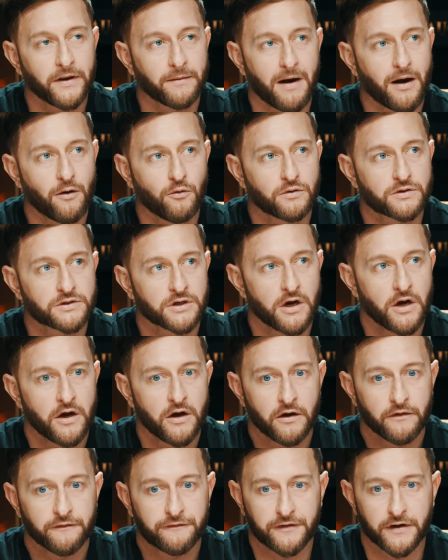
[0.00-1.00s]
them out
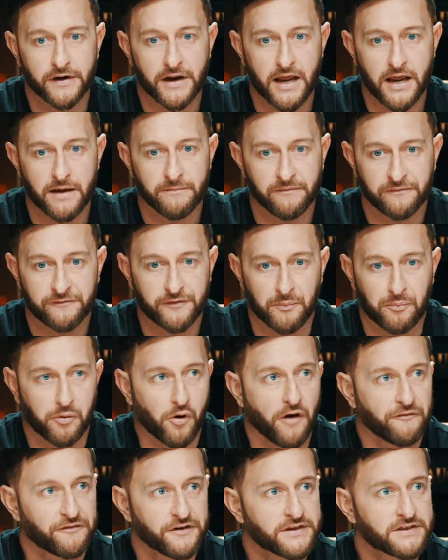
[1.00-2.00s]
for
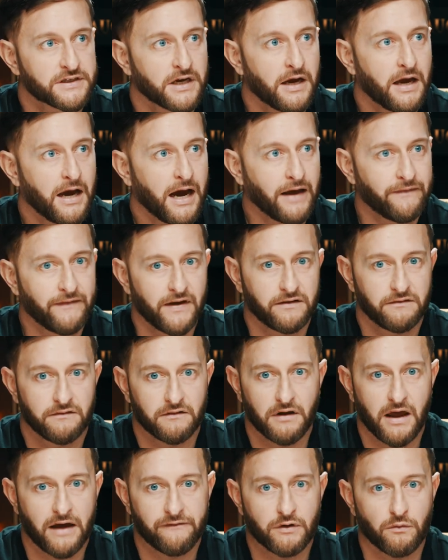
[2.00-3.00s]
profit, and then
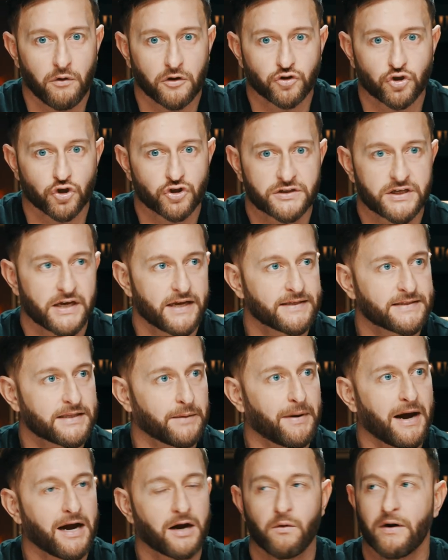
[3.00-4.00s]
everyone just turns the
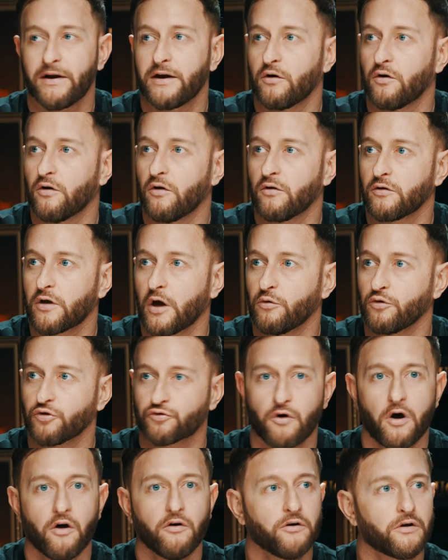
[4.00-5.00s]
back when it all goes
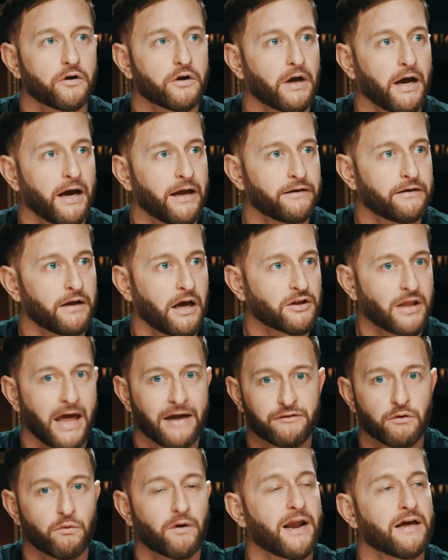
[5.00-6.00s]
wrong, and
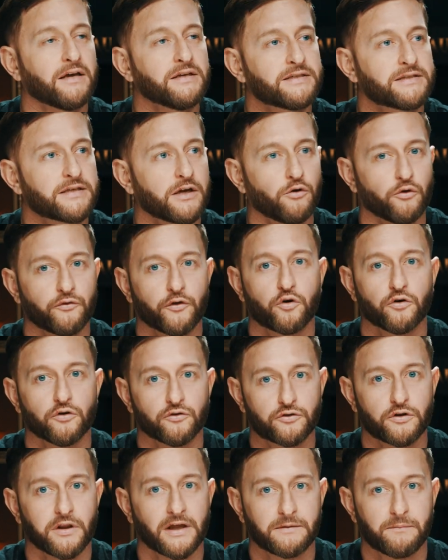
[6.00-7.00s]
everyone else,
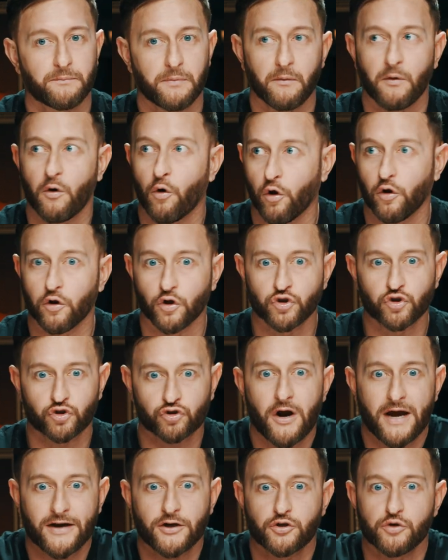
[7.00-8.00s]
all us
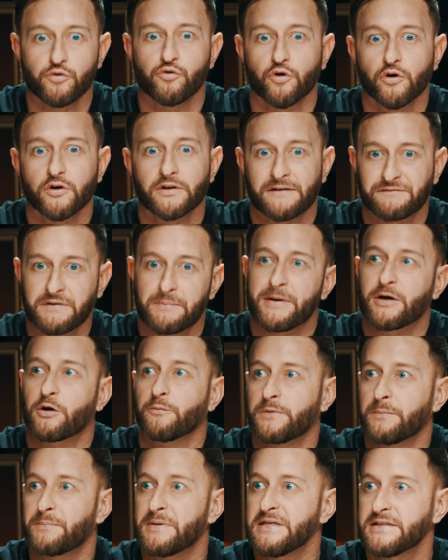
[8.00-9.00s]
trying to do good, have to pick
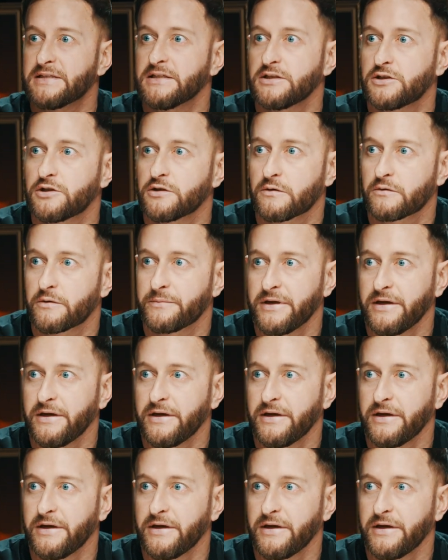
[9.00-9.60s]
up the pieces. Do you know what I